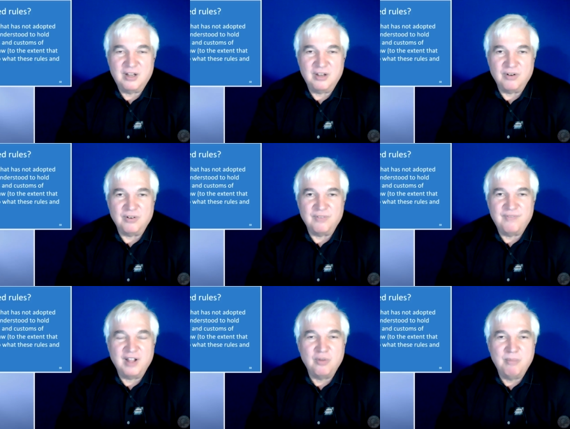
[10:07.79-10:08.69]
your
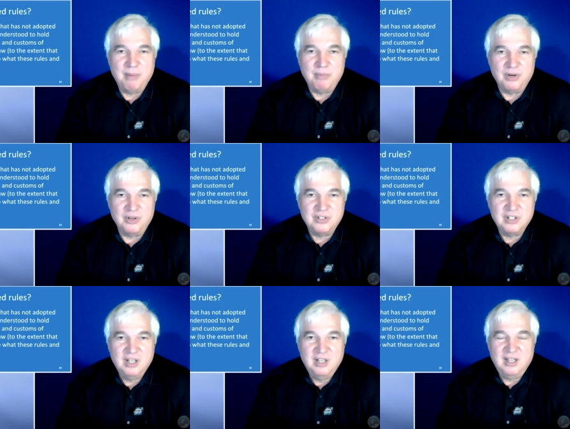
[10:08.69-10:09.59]
fellow members
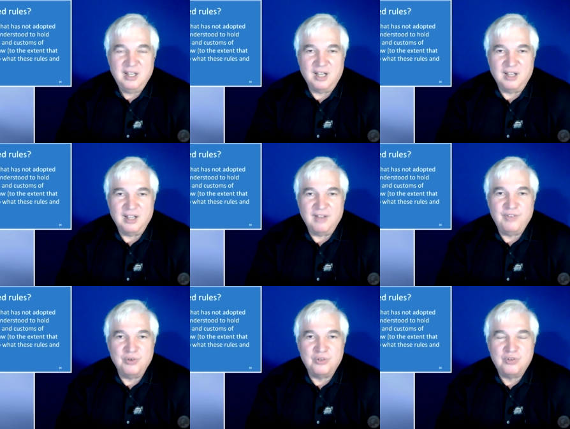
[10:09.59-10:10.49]
uh, if
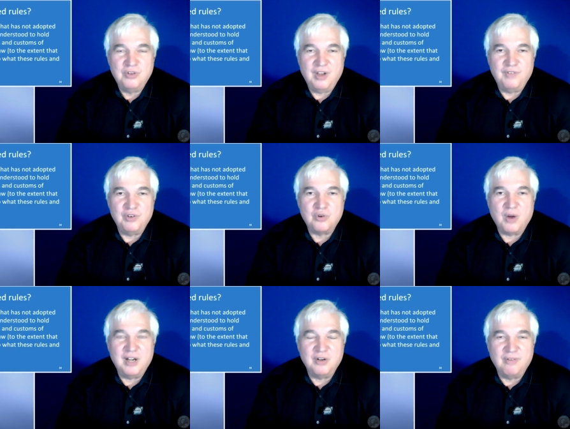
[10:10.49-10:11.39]
you if you
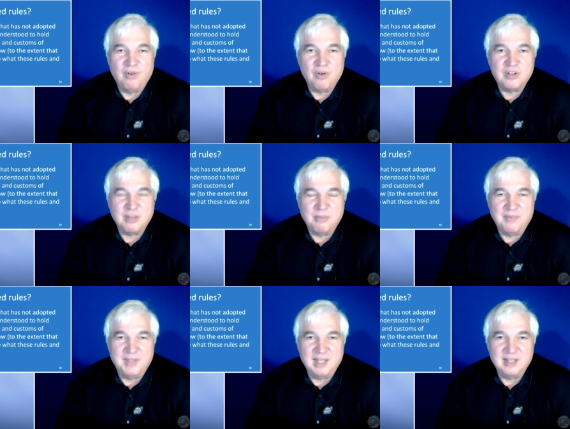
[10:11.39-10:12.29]
try to invoke some
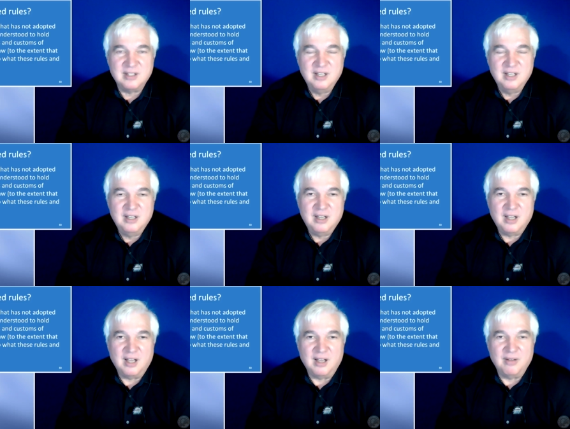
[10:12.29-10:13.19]
of these
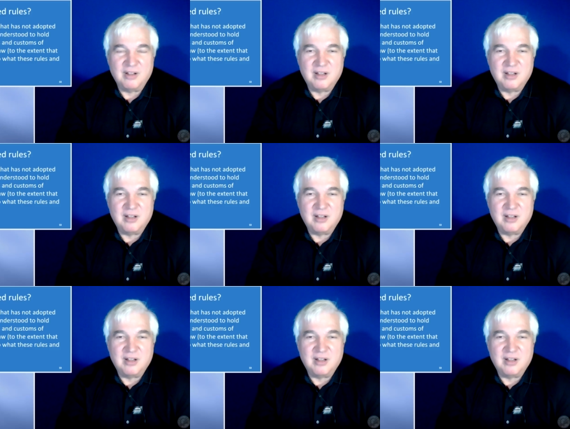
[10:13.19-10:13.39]
uh,